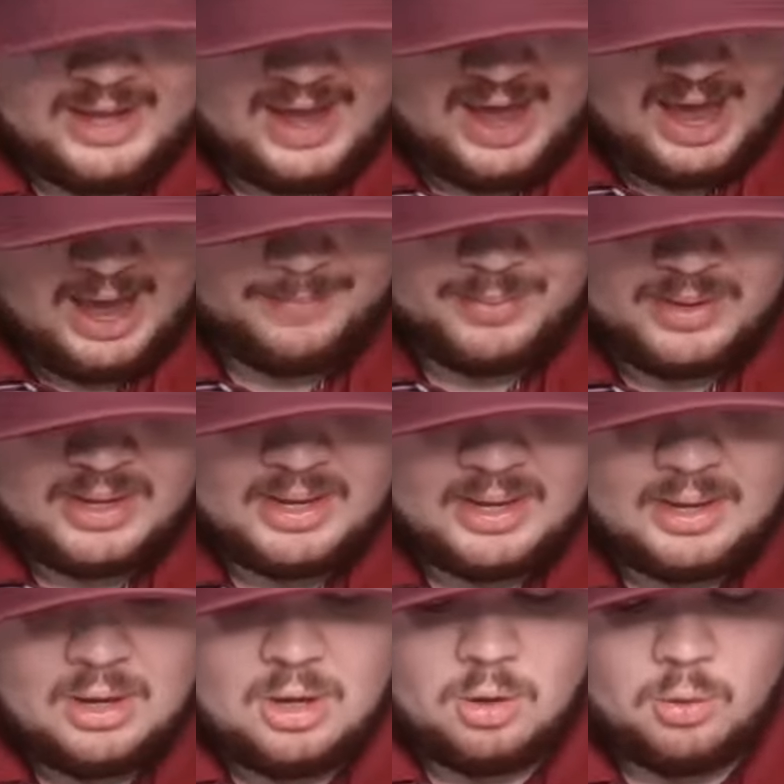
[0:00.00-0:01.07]
happy
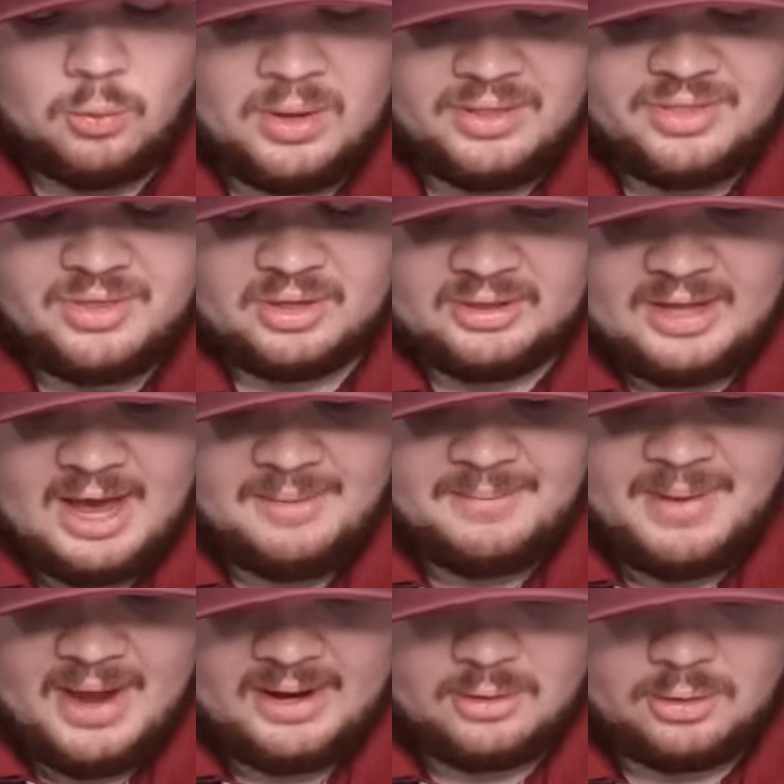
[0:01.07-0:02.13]
with the
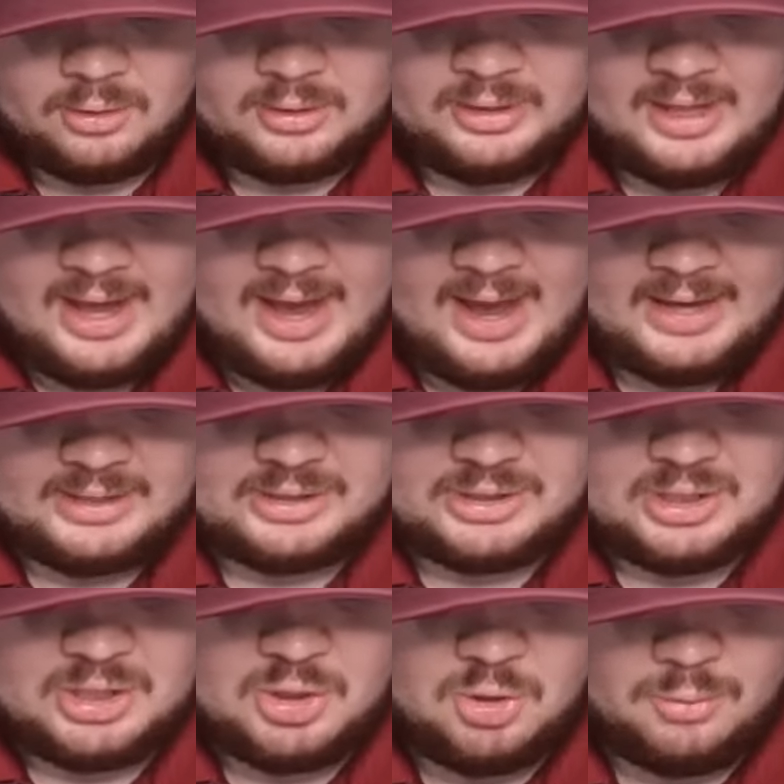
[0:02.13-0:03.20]
linebacker class
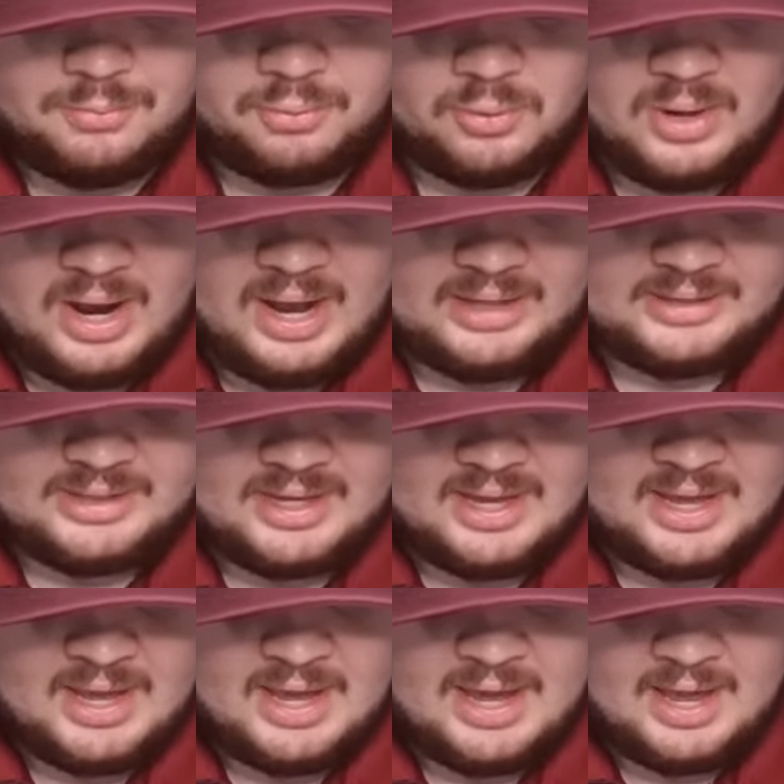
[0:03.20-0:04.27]
you brought
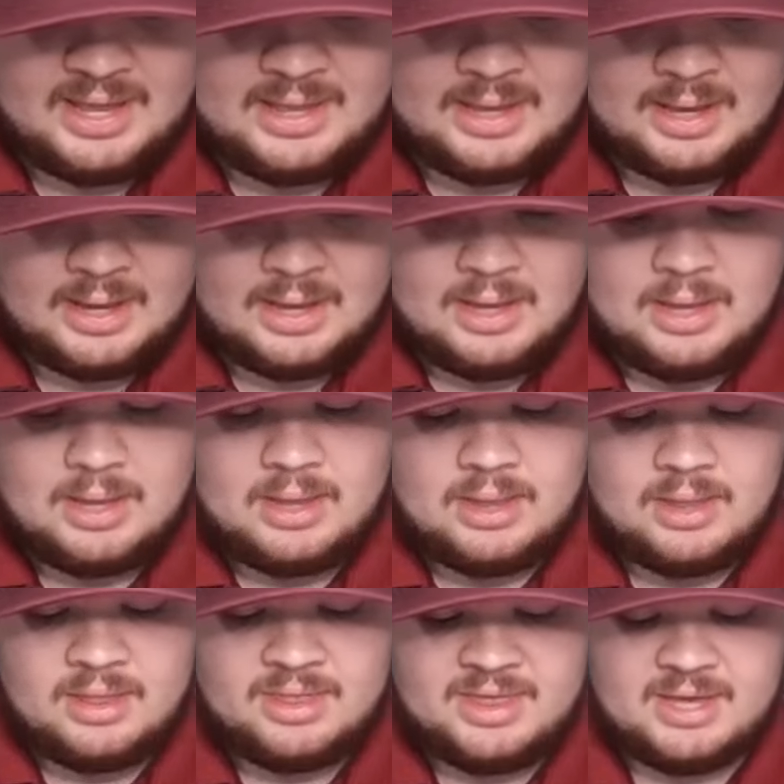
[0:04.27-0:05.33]
in
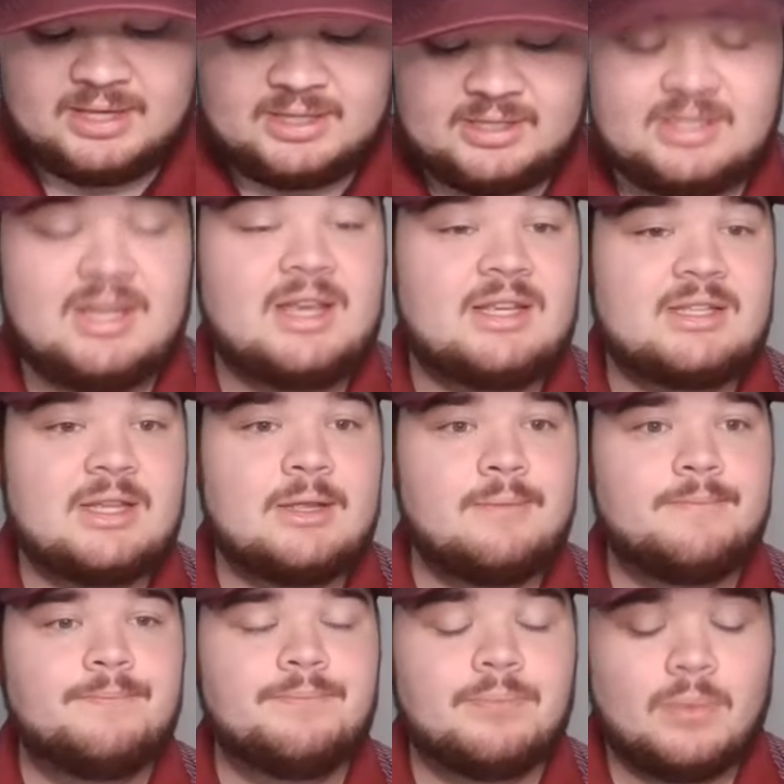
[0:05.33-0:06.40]
this season,
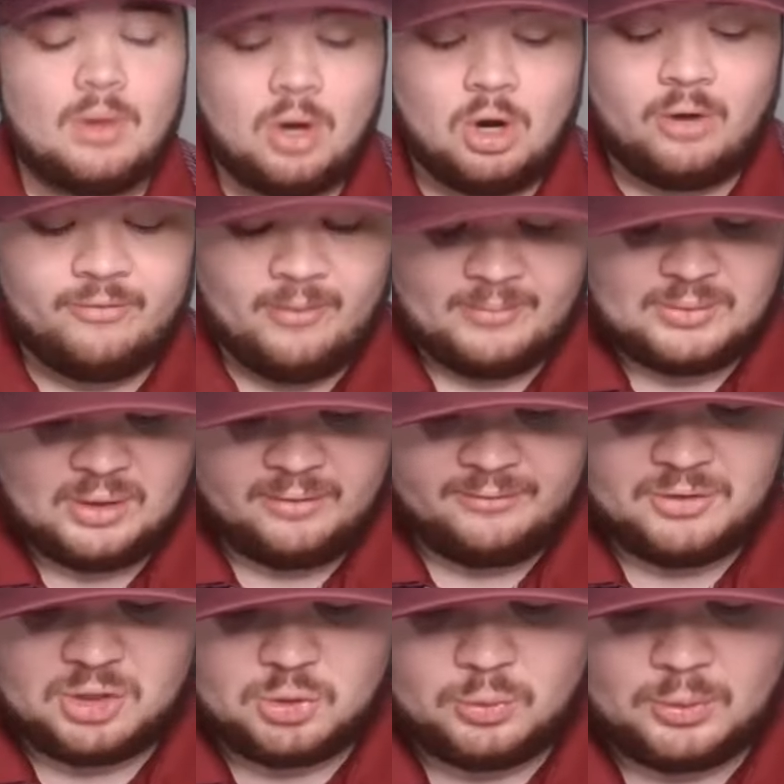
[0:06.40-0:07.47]
or if I'm sorry, for
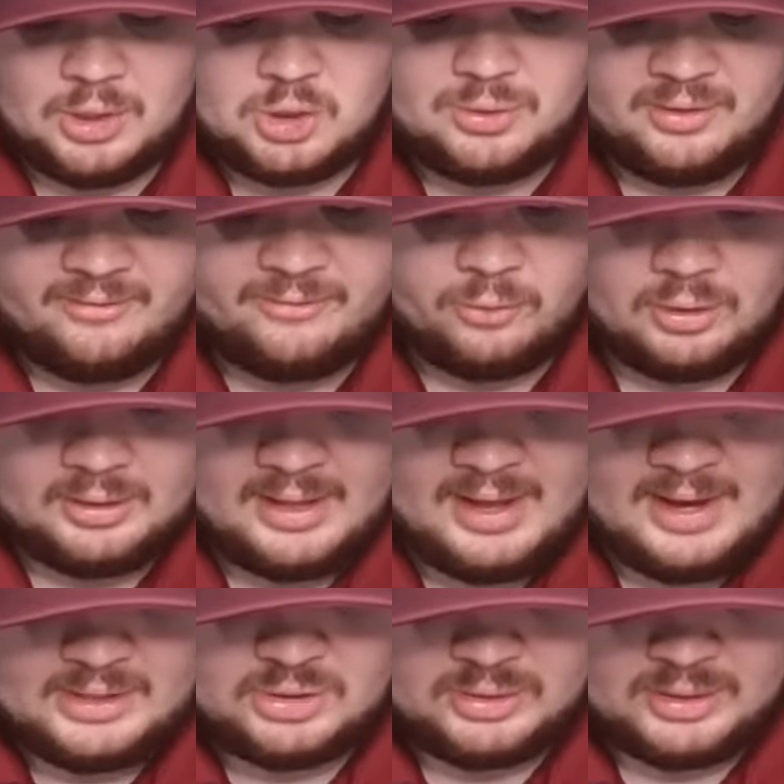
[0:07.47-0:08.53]
the 2024
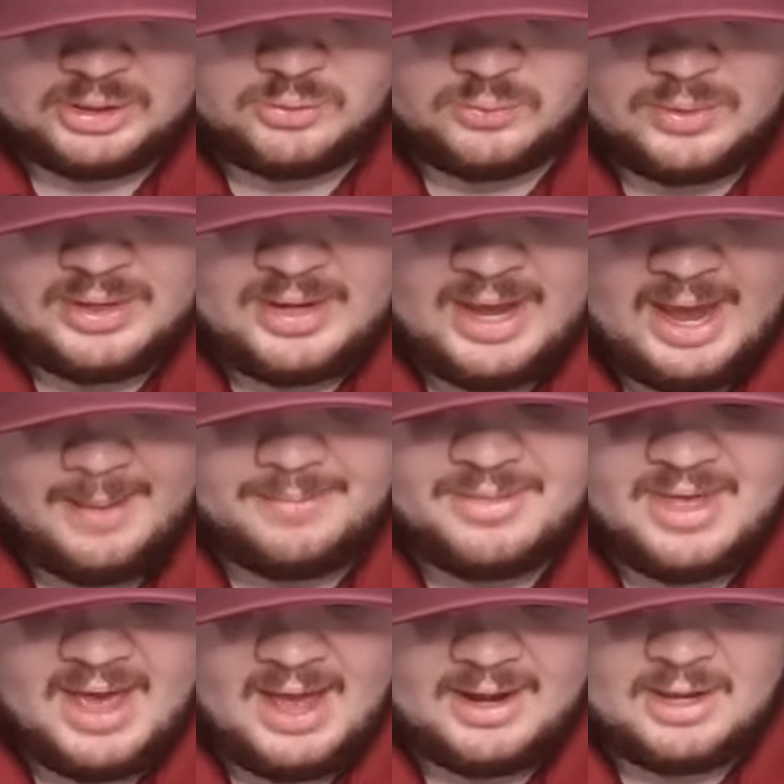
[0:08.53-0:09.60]
class. So let's recap
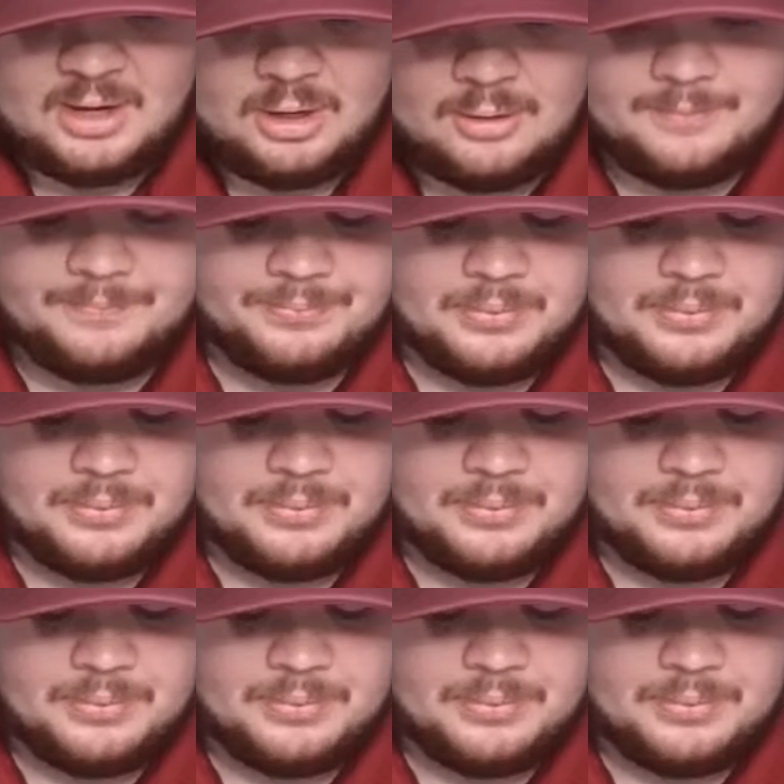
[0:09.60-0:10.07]
that here.